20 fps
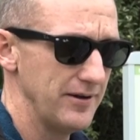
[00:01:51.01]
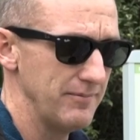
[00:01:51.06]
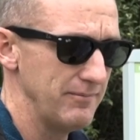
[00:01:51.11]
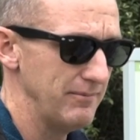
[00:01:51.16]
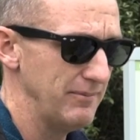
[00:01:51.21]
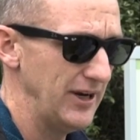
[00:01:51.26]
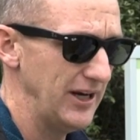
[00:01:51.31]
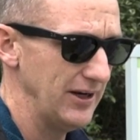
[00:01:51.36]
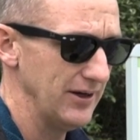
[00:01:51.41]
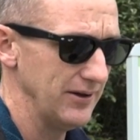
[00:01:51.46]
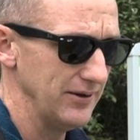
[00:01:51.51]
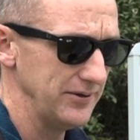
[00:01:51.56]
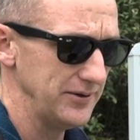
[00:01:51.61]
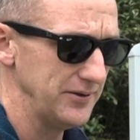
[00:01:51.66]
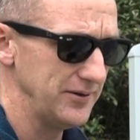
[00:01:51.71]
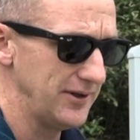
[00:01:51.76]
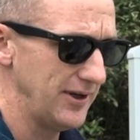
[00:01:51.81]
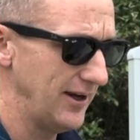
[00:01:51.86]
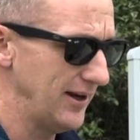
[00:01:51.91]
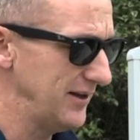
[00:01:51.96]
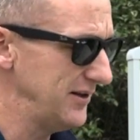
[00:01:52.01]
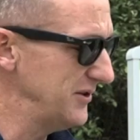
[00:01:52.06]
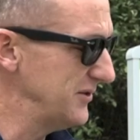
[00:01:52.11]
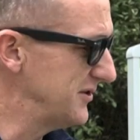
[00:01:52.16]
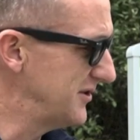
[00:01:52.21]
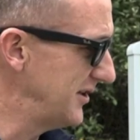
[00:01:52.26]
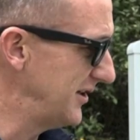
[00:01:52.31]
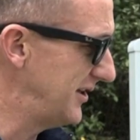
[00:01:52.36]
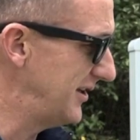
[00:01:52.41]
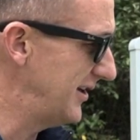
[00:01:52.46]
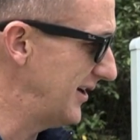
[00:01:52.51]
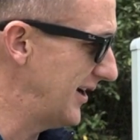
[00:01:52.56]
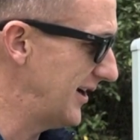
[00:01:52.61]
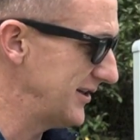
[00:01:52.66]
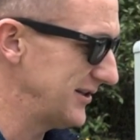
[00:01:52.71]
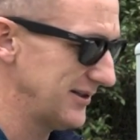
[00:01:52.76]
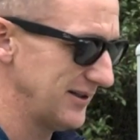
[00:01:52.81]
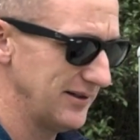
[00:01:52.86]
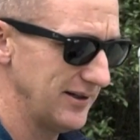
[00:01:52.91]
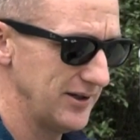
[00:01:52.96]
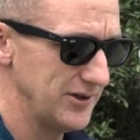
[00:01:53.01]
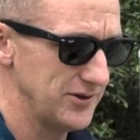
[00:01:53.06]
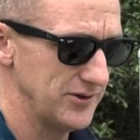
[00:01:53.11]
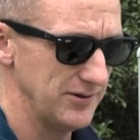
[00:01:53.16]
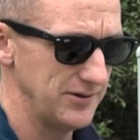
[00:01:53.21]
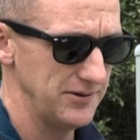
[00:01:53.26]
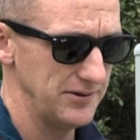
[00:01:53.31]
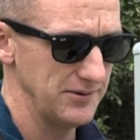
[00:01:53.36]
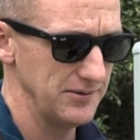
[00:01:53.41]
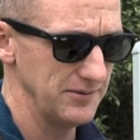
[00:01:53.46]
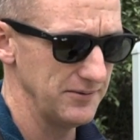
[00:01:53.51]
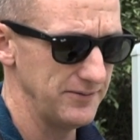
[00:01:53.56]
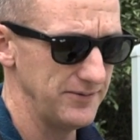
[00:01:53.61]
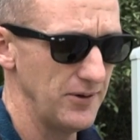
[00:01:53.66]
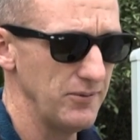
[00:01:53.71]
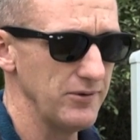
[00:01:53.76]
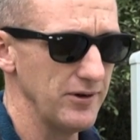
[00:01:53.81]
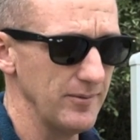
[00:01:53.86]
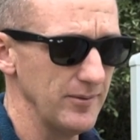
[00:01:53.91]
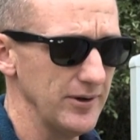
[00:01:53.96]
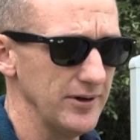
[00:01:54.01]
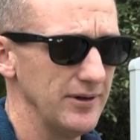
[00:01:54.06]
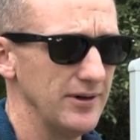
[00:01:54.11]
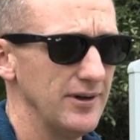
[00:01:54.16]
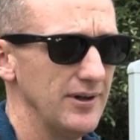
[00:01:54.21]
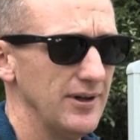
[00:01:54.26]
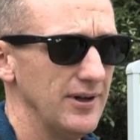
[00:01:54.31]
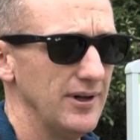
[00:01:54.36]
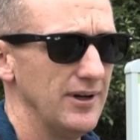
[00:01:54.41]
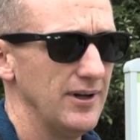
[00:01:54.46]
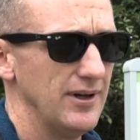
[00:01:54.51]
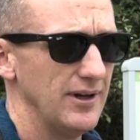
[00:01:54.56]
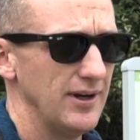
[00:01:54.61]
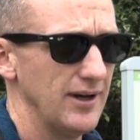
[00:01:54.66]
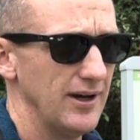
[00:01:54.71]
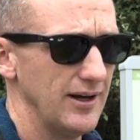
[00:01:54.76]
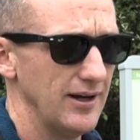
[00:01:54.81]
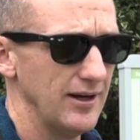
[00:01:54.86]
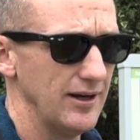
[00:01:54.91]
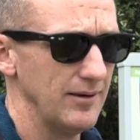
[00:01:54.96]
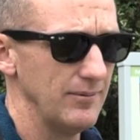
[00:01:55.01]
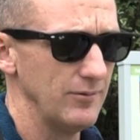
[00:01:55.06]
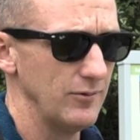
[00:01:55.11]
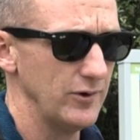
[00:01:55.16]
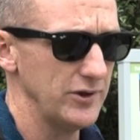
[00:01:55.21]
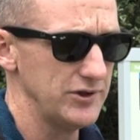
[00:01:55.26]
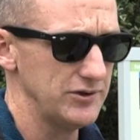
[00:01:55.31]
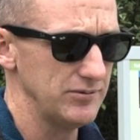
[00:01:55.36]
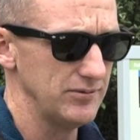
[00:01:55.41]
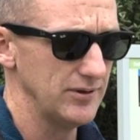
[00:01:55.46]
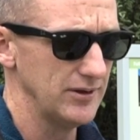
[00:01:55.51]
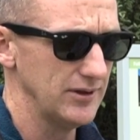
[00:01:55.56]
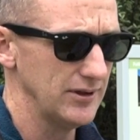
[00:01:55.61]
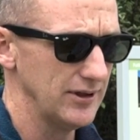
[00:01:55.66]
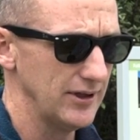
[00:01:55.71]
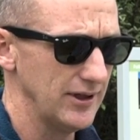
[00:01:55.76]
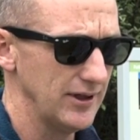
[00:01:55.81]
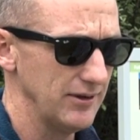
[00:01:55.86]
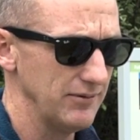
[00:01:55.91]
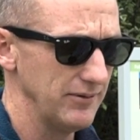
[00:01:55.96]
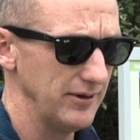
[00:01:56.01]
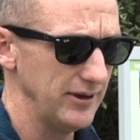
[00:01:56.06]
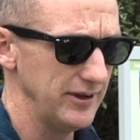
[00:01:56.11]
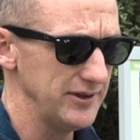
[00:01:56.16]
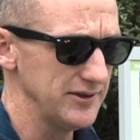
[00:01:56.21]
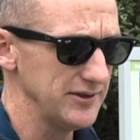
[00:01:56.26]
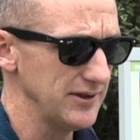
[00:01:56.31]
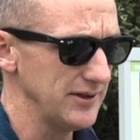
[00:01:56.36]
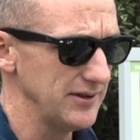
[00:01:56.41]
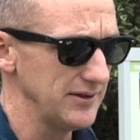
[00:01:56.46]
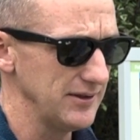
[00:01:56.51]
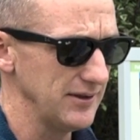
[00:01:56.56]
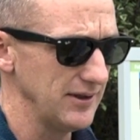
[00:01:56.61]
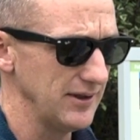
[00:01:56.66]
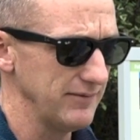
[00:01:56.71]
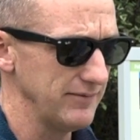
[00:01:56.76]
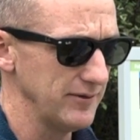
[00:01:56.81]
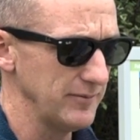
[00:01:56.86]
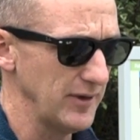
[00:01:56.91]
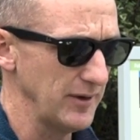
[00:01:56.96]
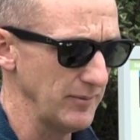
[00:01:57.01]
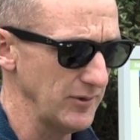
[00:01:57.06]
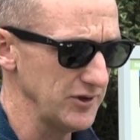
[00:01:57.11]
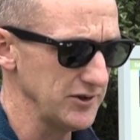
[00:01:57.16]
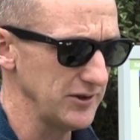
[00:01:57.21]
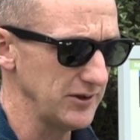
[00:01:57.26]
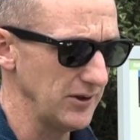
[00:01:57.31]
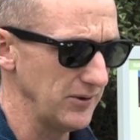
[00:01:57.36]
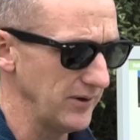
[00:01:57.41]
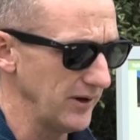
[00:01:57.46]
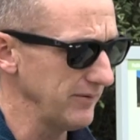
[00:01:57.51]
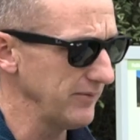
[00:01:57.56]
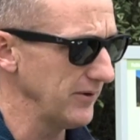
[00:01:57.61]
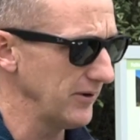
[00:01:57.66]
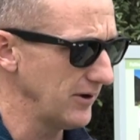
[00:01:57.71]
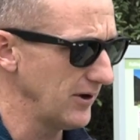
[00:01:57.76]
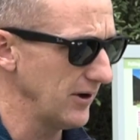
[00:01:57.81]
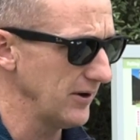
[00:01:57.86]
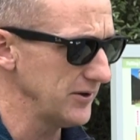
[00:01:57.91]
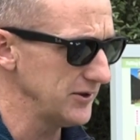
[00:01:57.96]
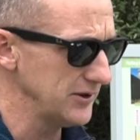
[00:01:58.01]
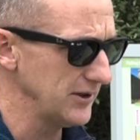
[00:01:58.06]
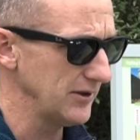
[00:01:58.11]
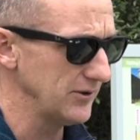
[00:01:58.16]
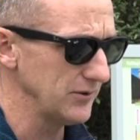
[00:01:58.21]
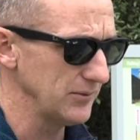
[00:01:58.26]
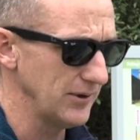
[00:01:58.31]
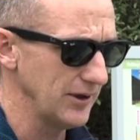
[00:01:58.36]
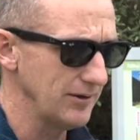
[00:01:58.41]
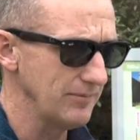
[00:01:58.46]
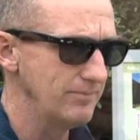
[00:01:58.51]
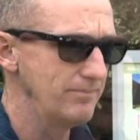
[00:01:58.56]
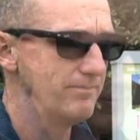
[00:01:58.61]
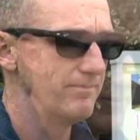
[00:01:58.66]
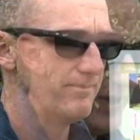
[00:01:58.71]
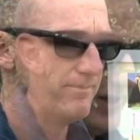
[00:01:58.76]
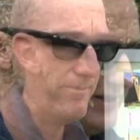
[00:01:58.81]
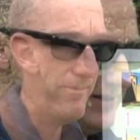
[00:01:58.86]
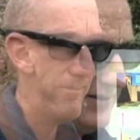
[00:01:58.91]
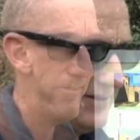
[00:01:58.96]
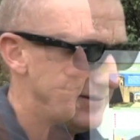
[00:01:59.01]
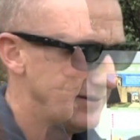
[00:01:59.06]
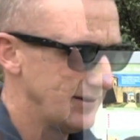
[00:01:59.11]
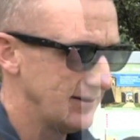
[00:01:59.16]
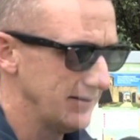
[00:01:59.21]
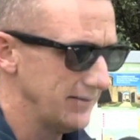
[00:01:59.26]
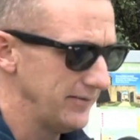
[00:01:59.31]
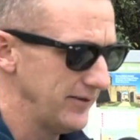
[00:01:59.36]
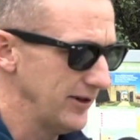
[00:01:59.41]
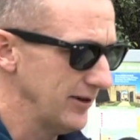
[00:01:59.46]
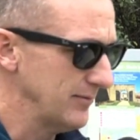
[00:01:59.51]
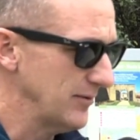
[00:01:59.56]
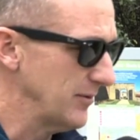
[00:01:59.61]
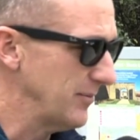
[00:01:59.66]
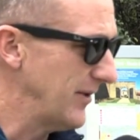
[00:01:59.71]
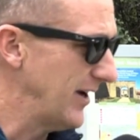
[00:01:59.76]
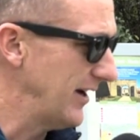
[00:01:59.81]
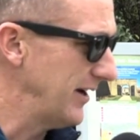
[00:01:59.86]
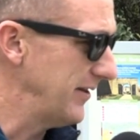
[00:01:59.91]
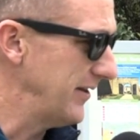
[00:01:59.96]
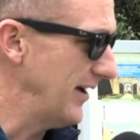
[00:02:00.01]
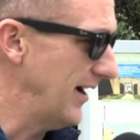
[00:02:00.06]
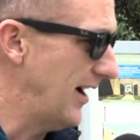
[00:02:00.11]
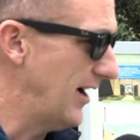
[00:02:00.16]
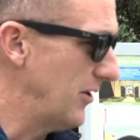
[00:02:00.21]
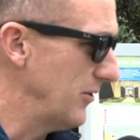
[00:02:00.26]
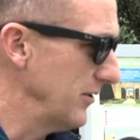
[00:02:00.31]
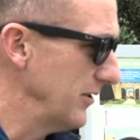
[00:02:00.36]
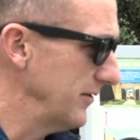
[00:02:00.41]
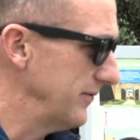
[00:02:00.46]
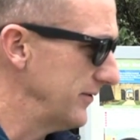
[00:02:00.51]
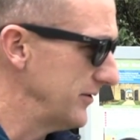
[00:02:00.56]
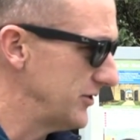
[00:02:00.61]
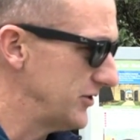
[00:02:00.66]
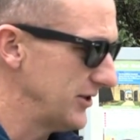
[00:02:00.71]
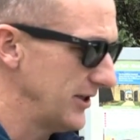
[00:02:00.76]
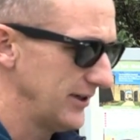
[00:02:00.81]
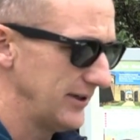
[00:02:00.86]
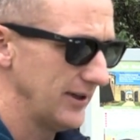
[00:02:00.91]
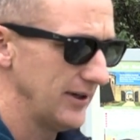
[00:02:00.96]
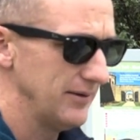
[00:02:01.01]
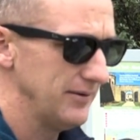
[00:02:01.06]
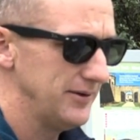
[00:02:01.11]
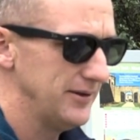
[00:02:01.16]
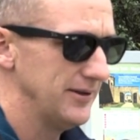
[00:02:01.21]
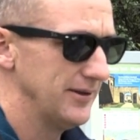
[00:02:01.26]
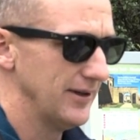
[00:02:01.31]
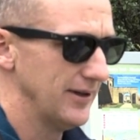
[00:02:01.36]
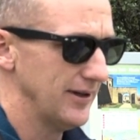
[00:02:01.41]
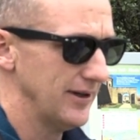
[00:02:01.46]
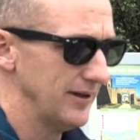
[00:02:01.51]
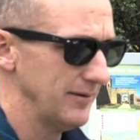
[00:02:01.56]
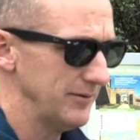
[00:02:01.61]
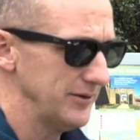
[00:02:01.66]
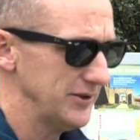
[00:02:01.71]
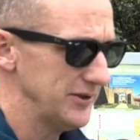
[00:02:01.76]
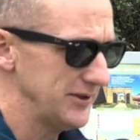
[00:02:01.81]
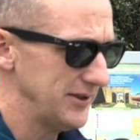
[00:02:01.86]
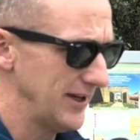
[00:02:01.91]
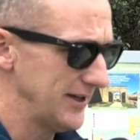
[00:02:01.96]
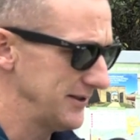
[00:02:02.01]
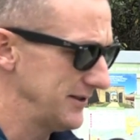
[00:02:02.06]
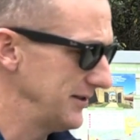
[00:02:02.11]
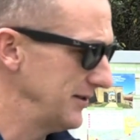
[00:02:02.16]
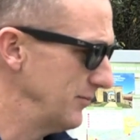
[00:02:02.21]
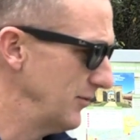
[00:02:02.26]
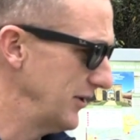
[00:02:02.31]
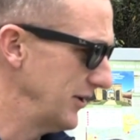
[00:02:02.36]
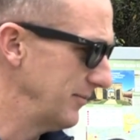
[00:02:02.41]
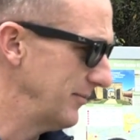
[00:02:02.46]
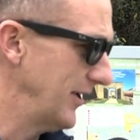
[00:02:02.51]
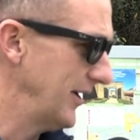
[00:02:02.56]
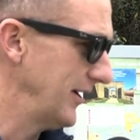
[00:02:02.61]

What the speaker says: in the mail, you can use the kiosk and enter in your phone number, which will release it for members that don't have their cards yet as well. So the bikes are available by the hour for checkout. We just ask that you bring them